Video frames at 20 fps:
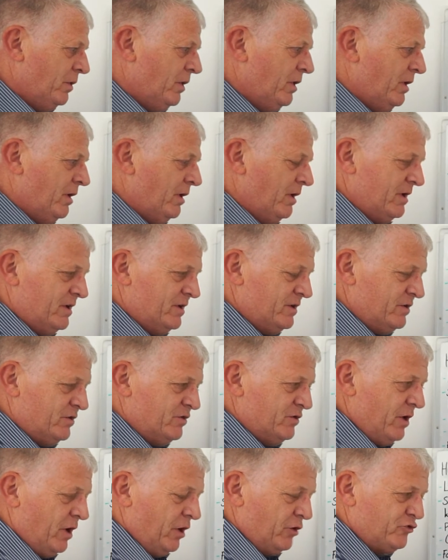
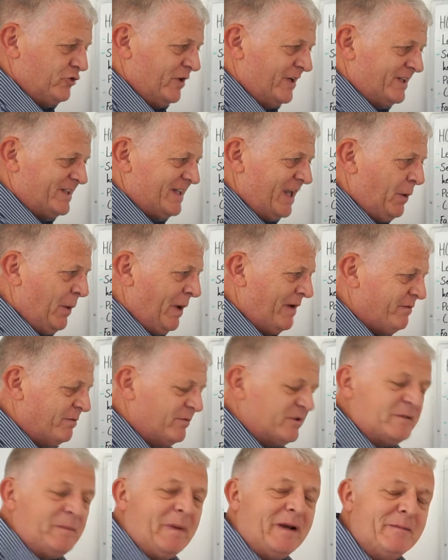are trying to stay away from
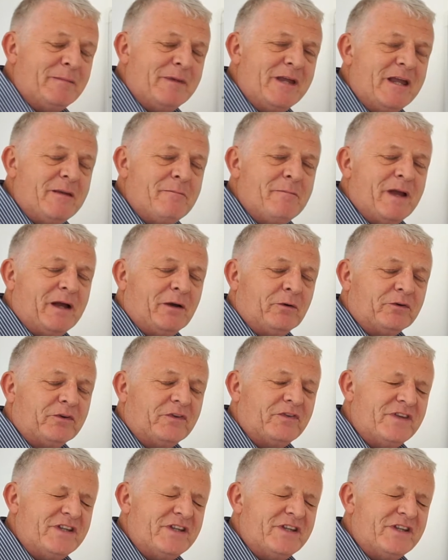spammy emails.